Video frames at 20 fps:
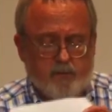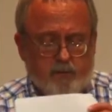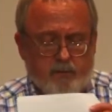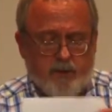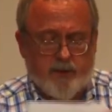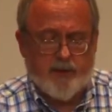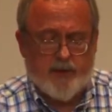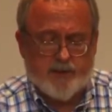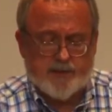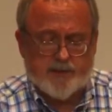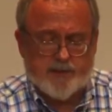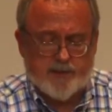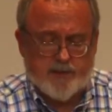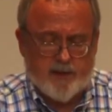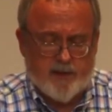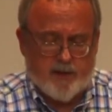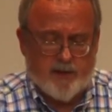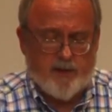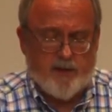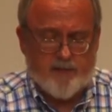Because
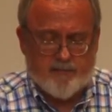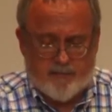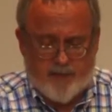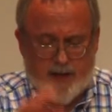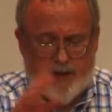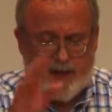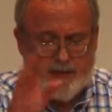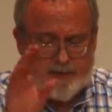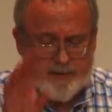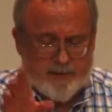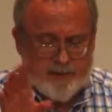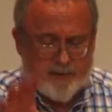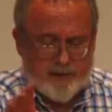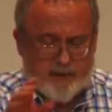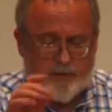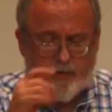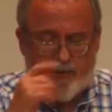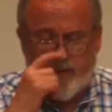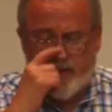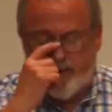of that, then they're
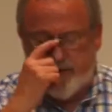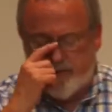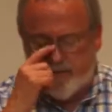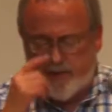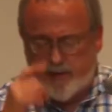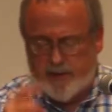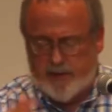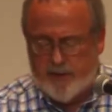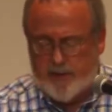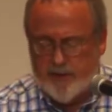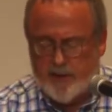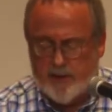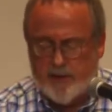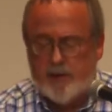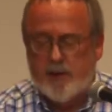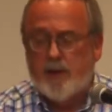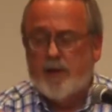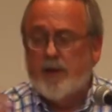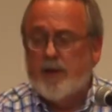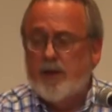going to be
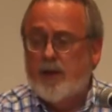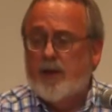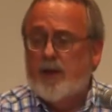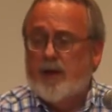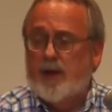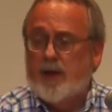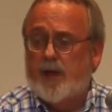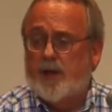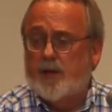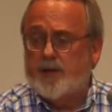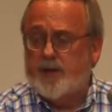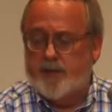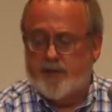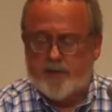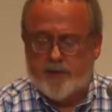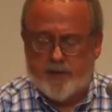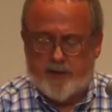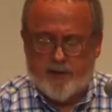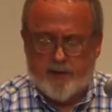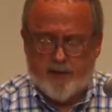
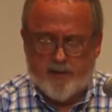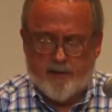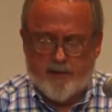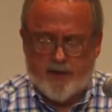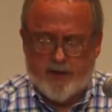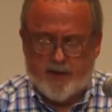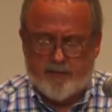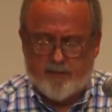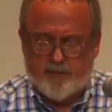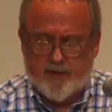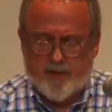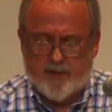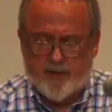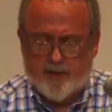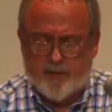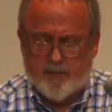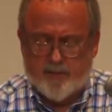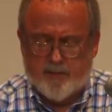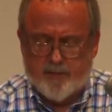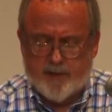typically going to be covered by the
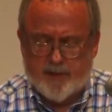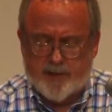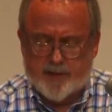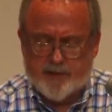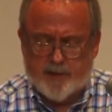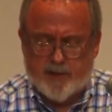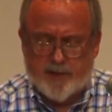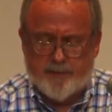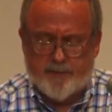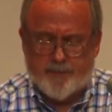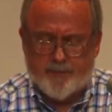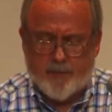Open Meetings Law.